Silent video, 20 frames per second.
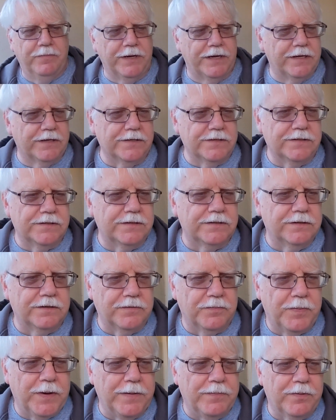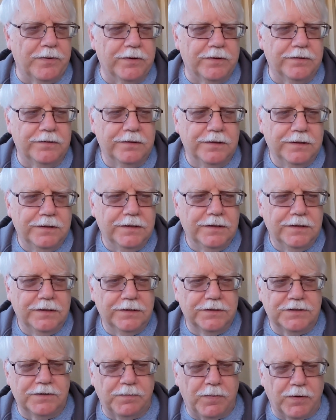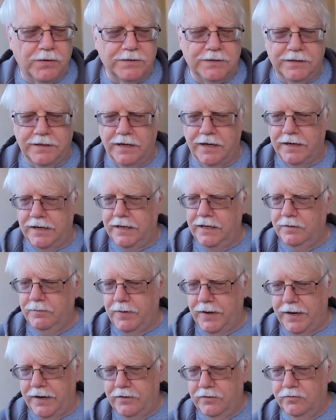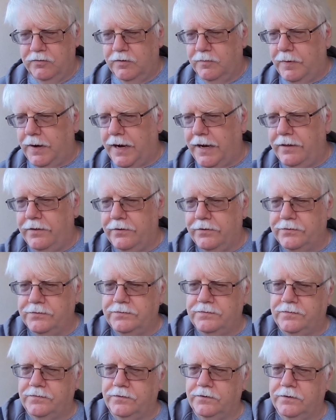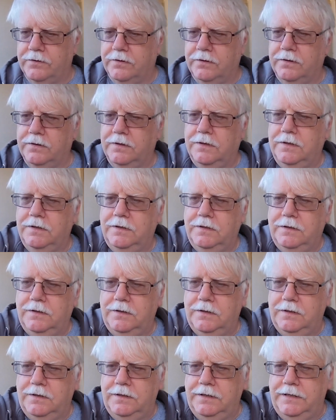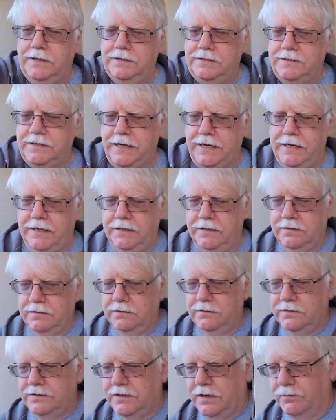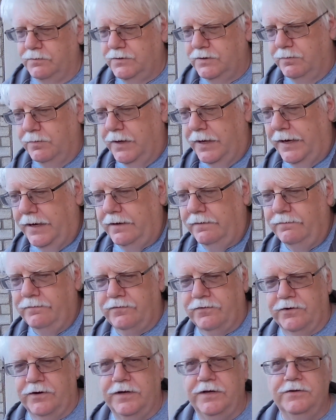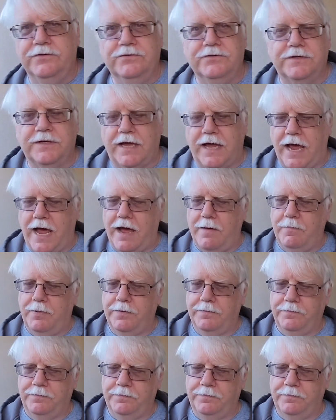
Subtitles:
because there are people supposedly on eBay who will buy those for insane sums of money for a used cap.